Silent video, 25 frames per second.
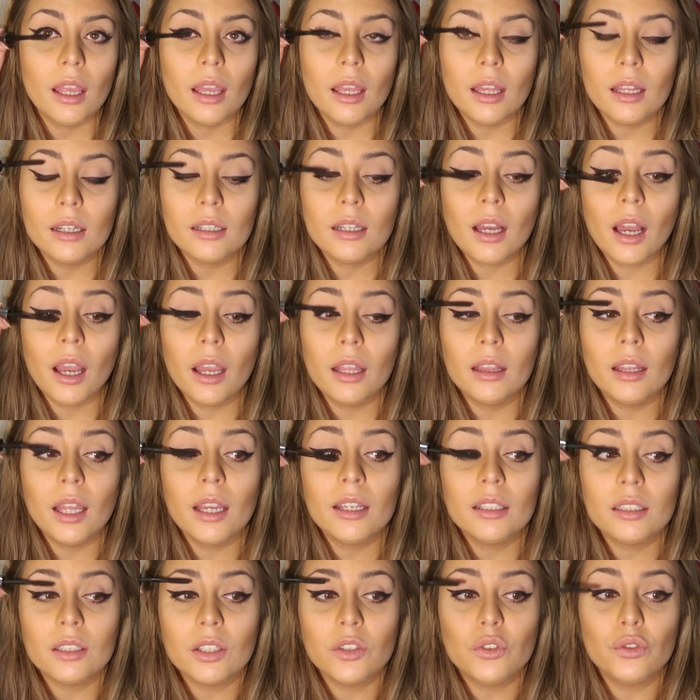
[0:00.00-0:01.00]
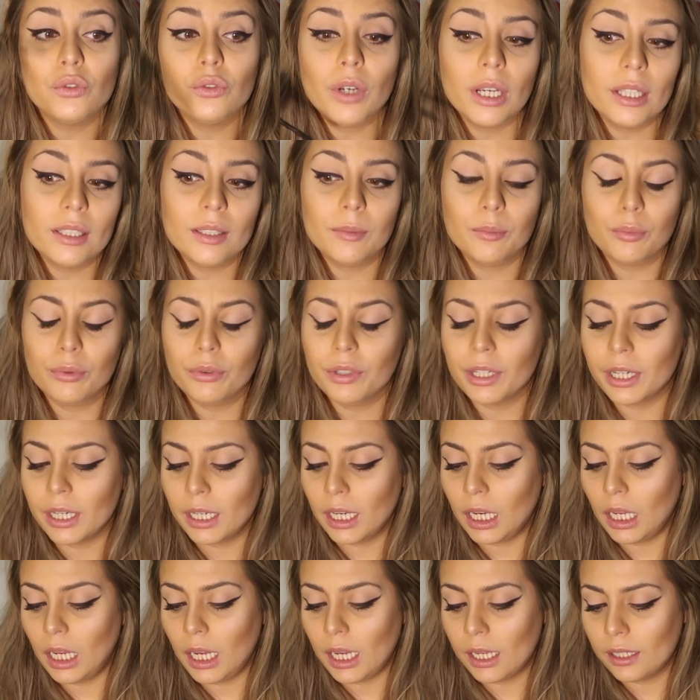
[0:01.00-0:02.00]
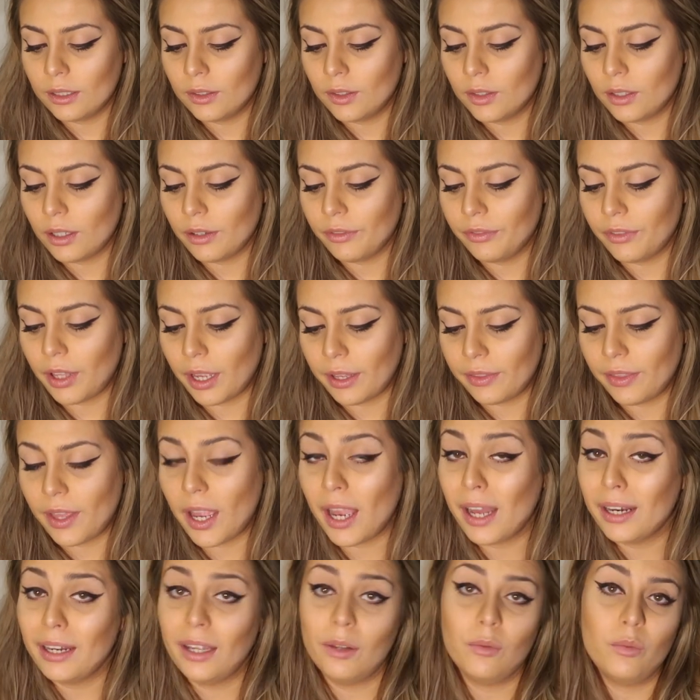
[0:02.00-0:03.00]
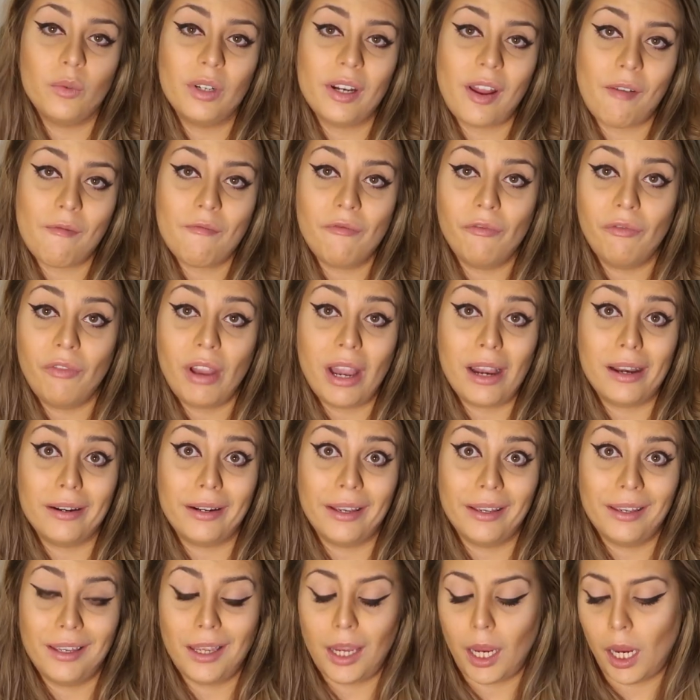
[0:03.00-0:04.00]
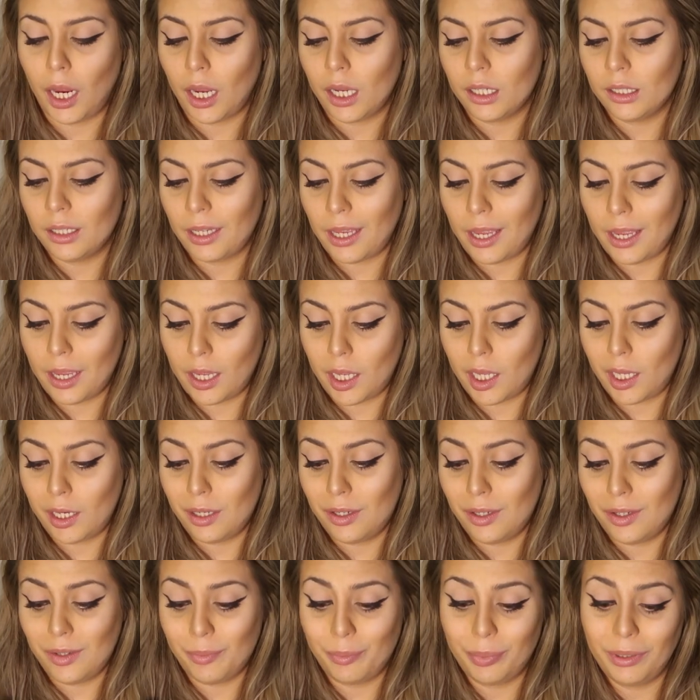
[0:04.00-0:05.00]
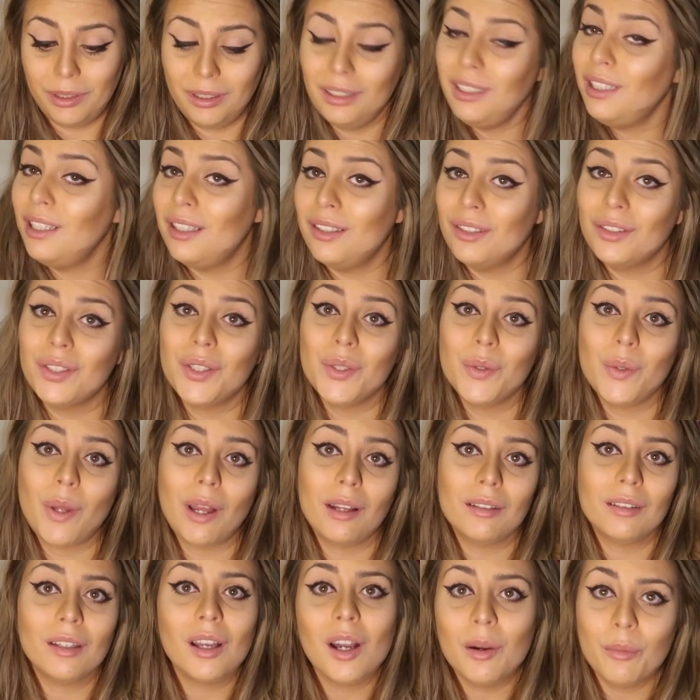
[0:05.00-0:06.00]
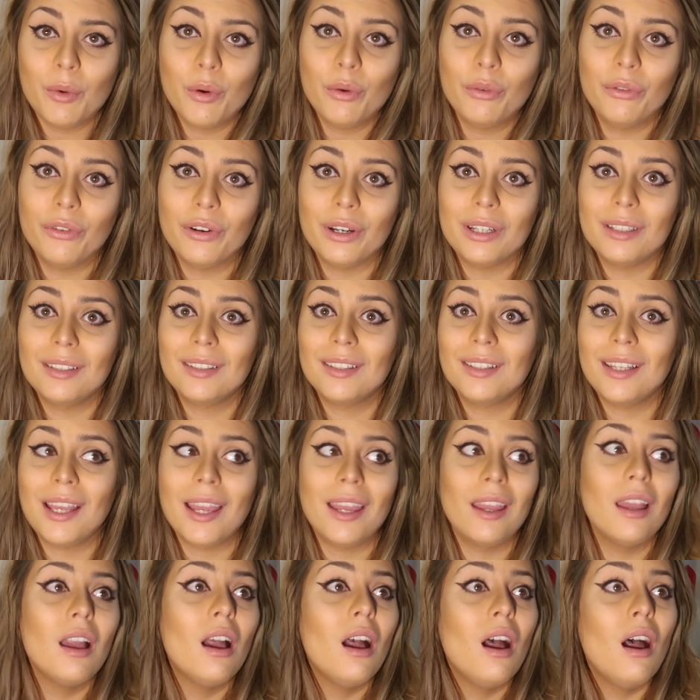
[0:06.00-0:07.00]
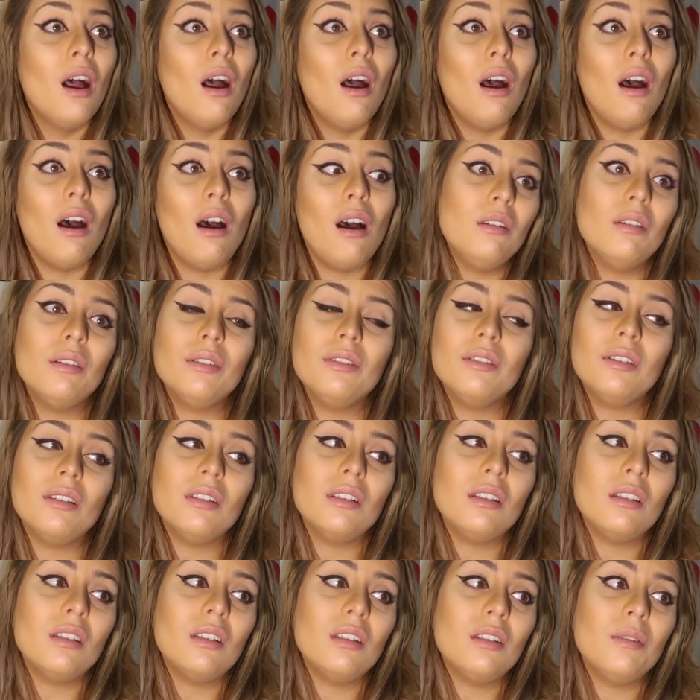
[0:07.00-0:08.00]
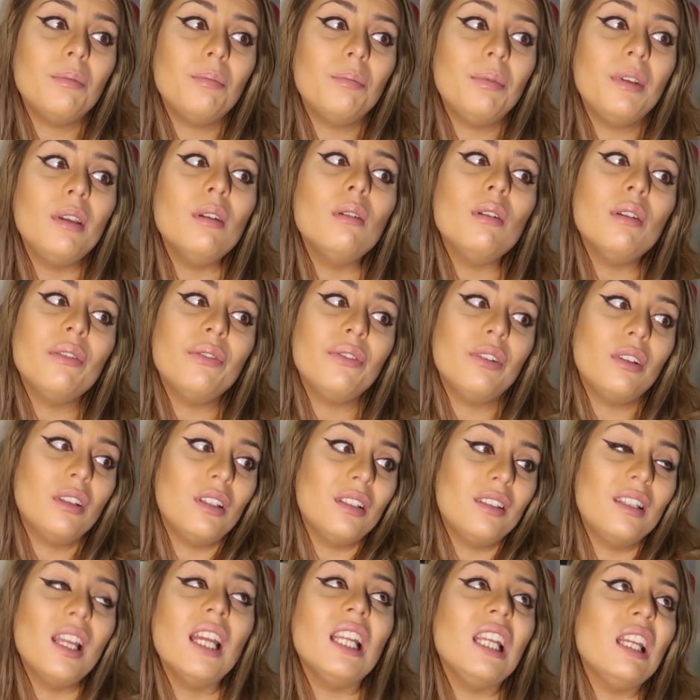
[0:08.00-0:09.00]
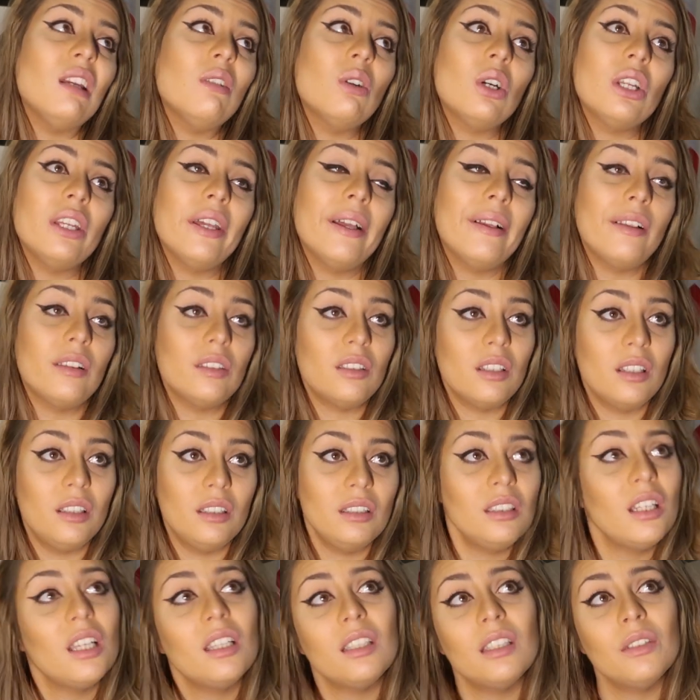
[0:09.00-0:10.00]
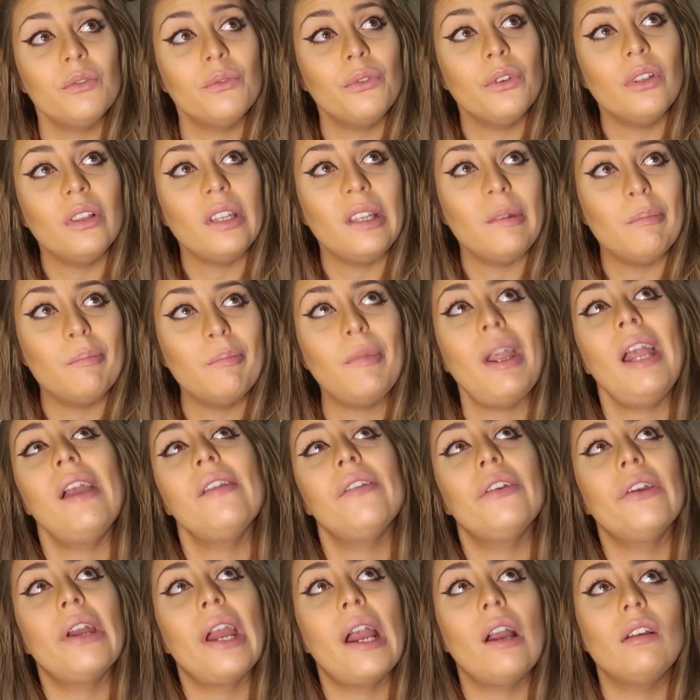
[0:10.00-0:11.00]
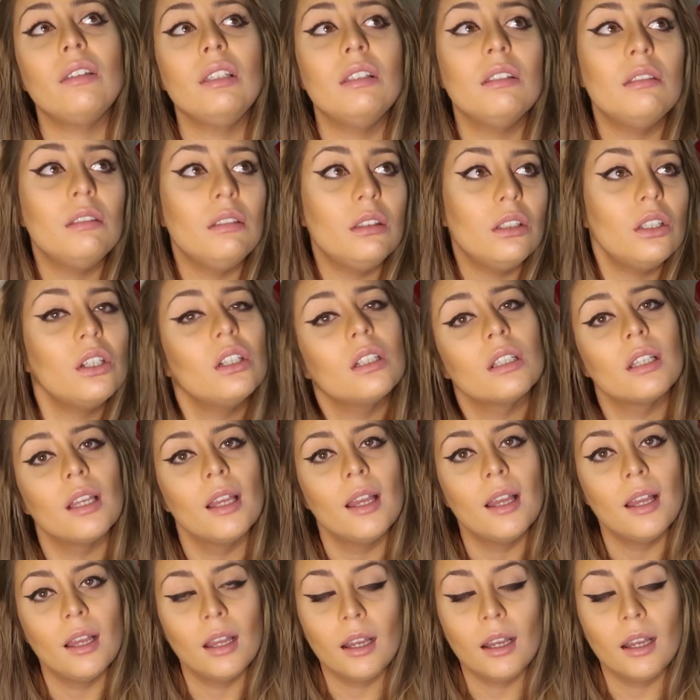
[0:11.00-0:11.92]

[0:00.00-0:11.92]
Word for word: And I like to dress pretty and stuff like that, and when I'm fat I can't. And please do not come over and say, you're just as beautiful as anyone else, it doesn't really matter how you look.